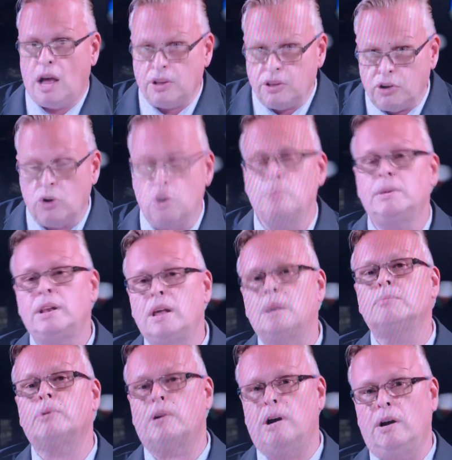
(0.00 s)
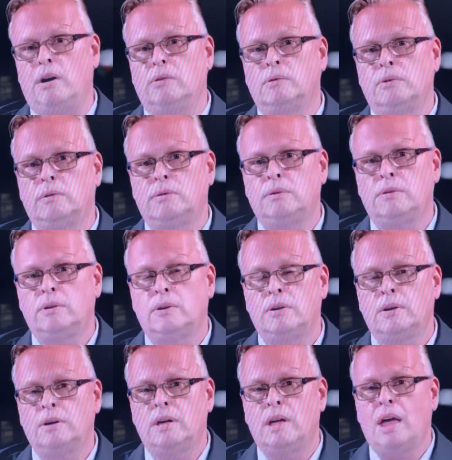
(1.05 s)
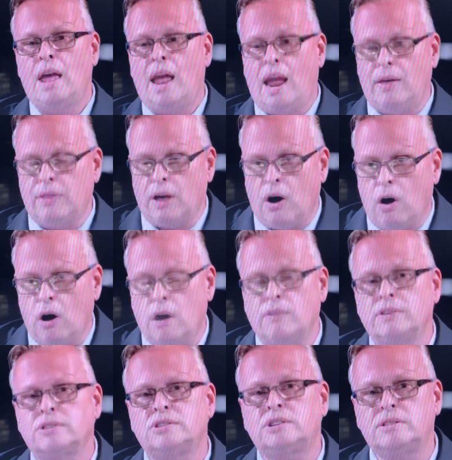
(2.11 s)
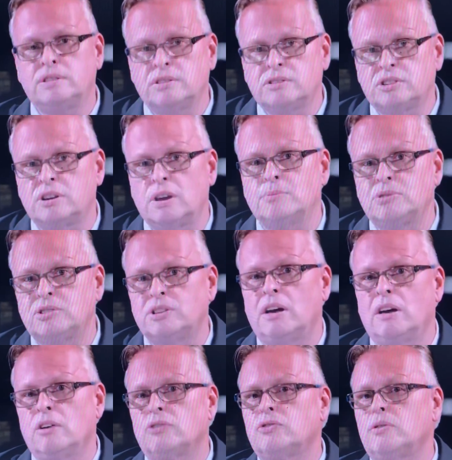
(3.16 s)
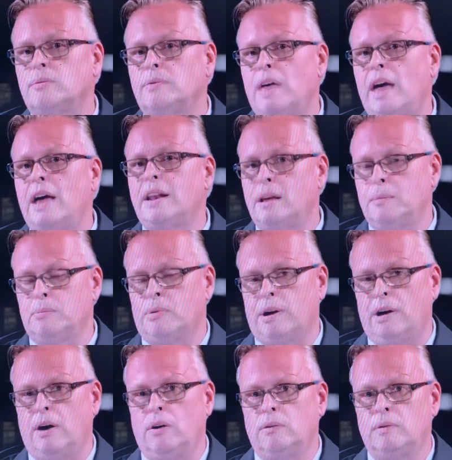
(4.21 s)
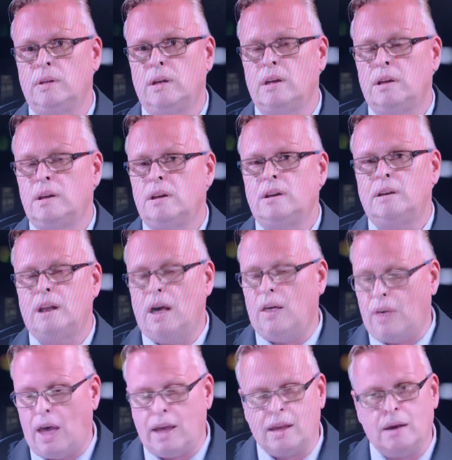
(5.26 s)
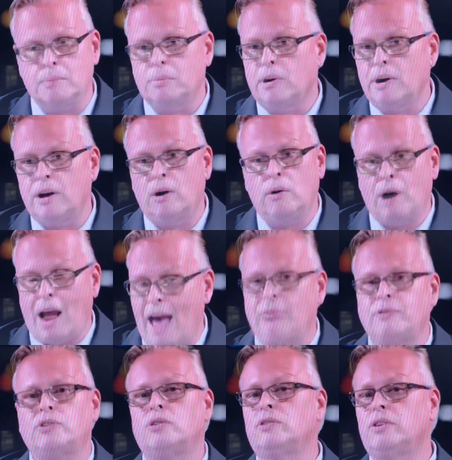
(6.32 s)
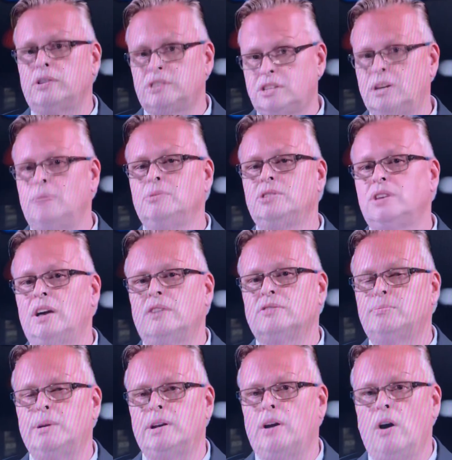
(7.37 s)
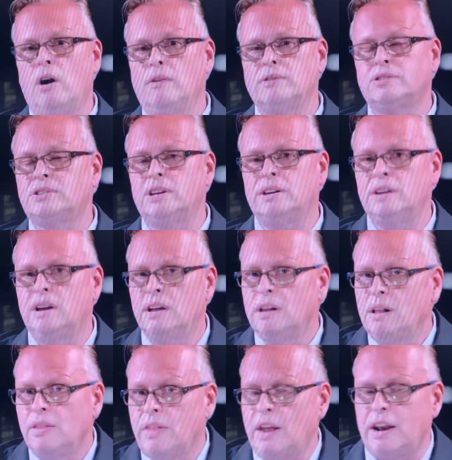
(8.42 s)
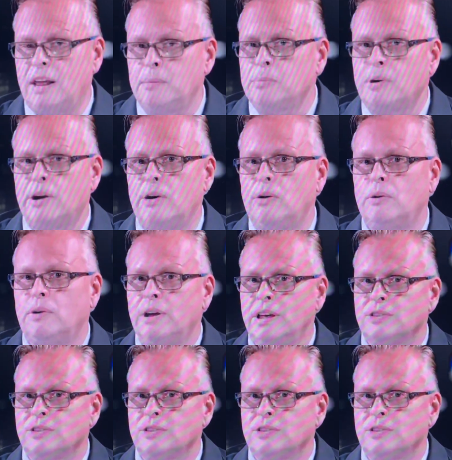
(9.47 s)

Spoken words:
A human embryo. And they harvested the stem cells from that embryo. Now that embryo, after the stem cells have been harvested, that embryo is